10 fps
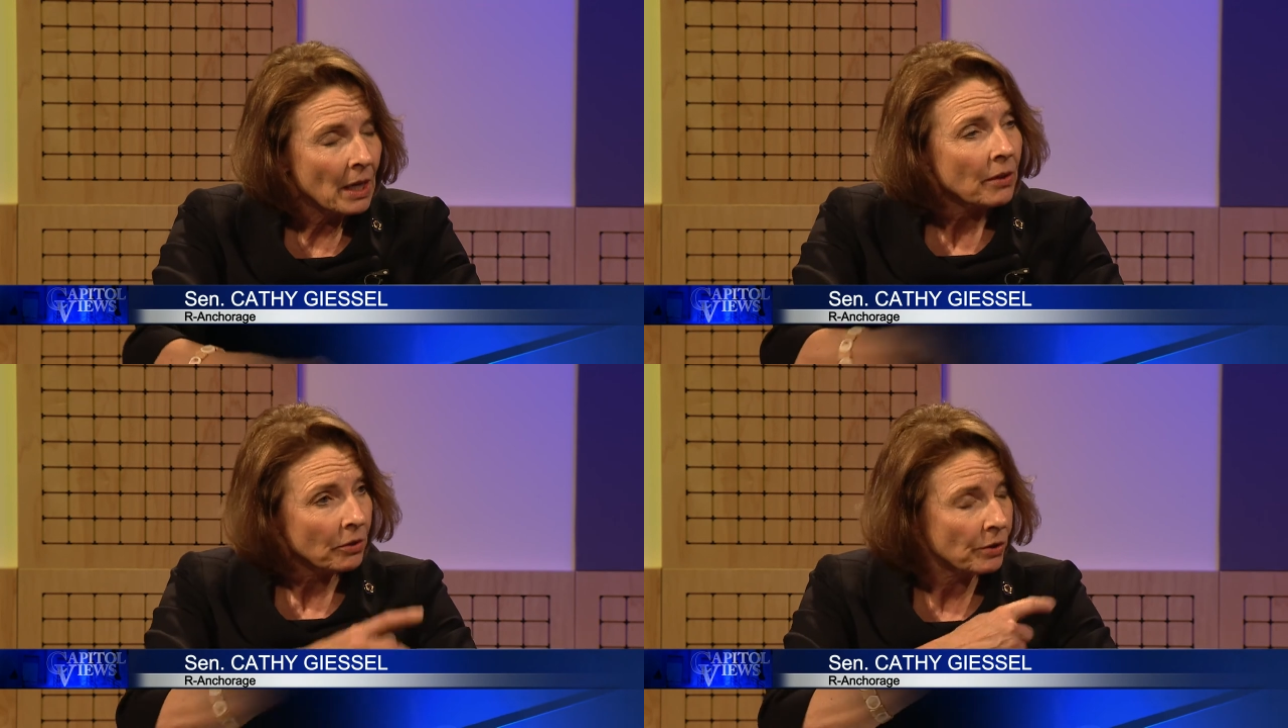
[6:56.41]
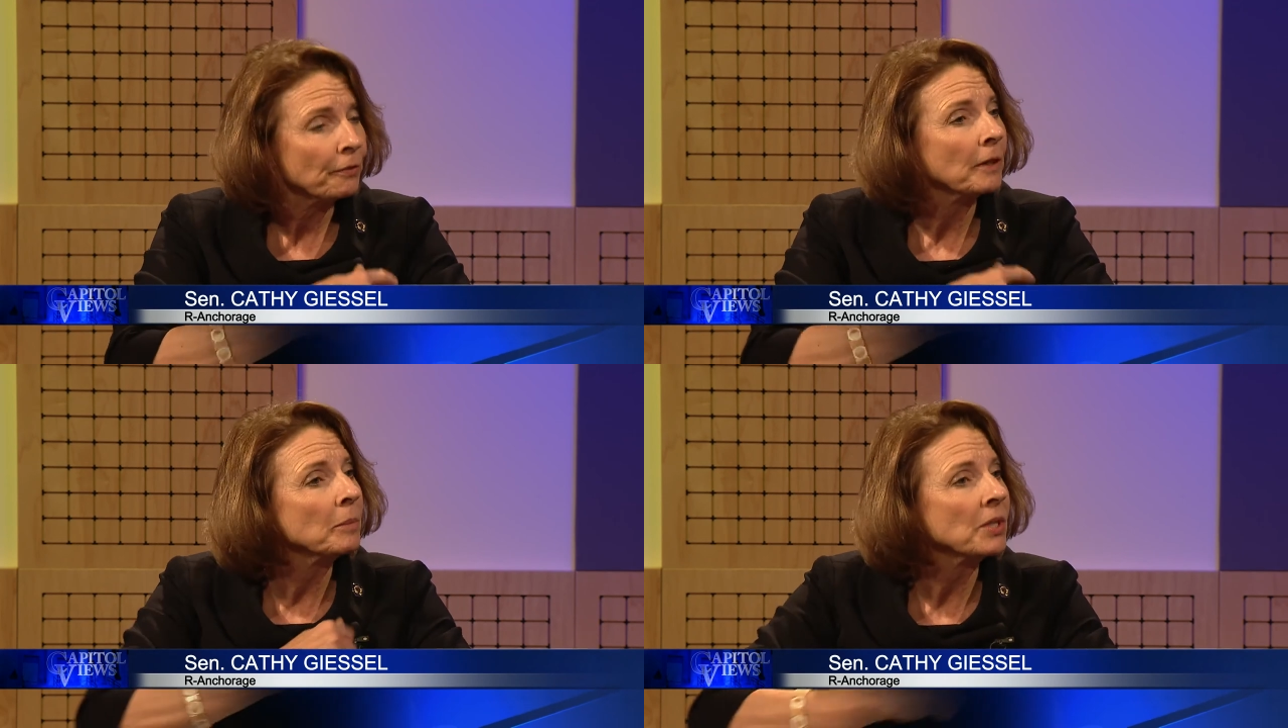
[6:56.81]
There's a
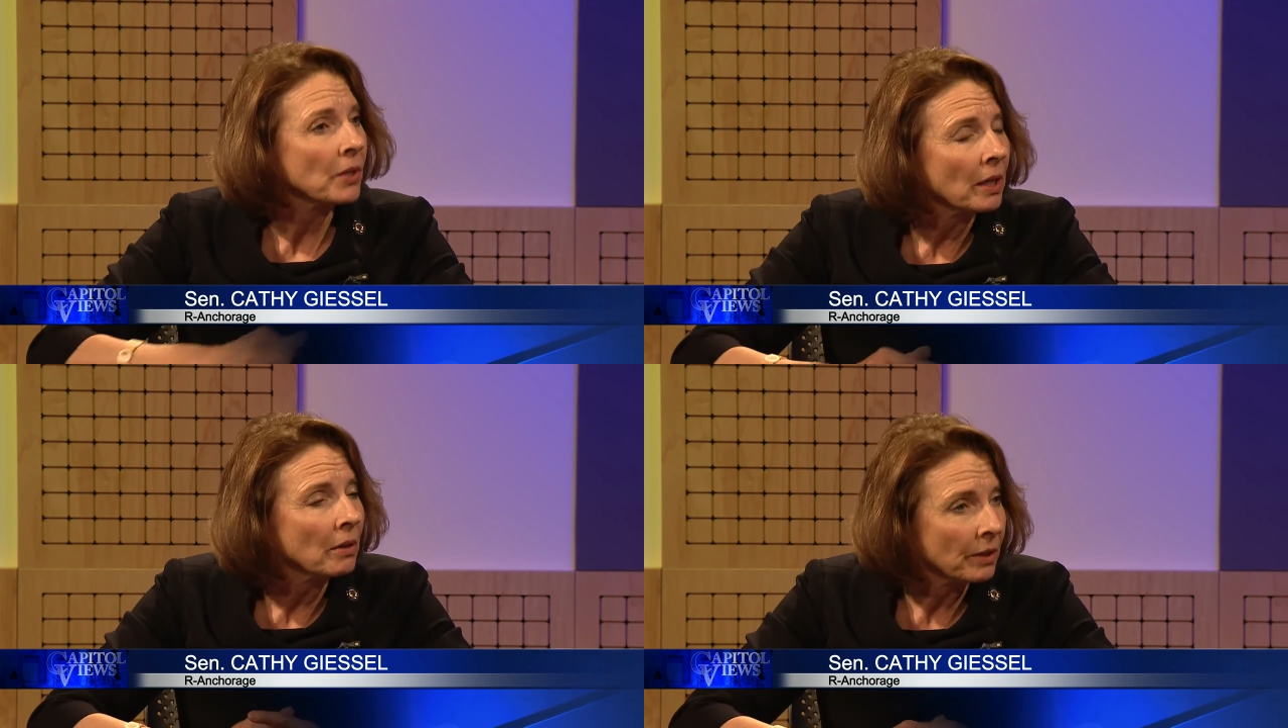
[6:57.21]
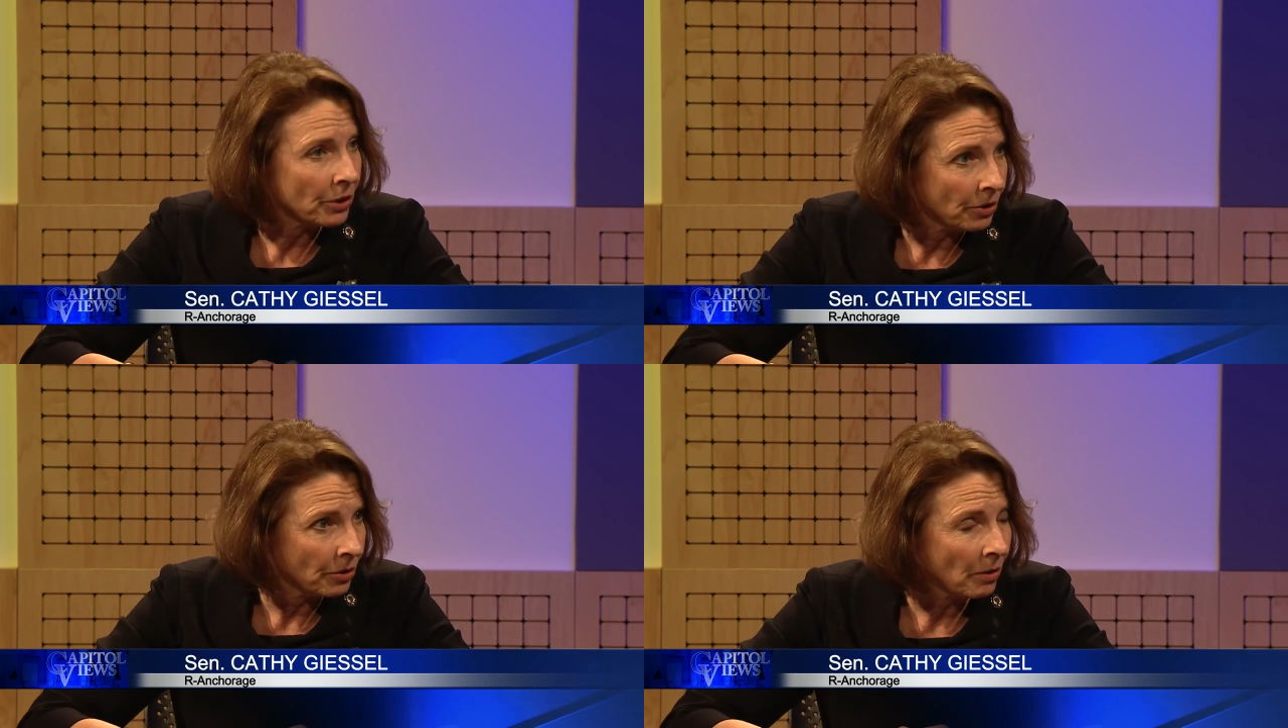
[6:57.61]
pharmacy here in
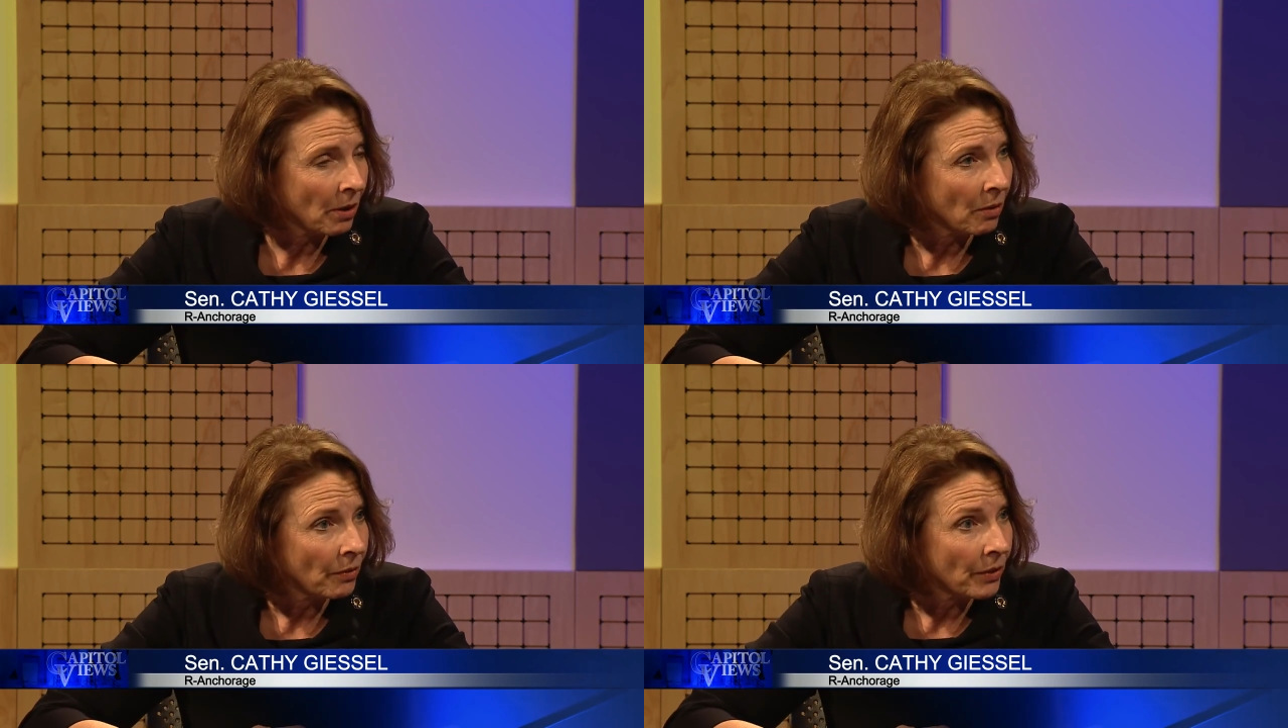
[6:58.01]
Juneau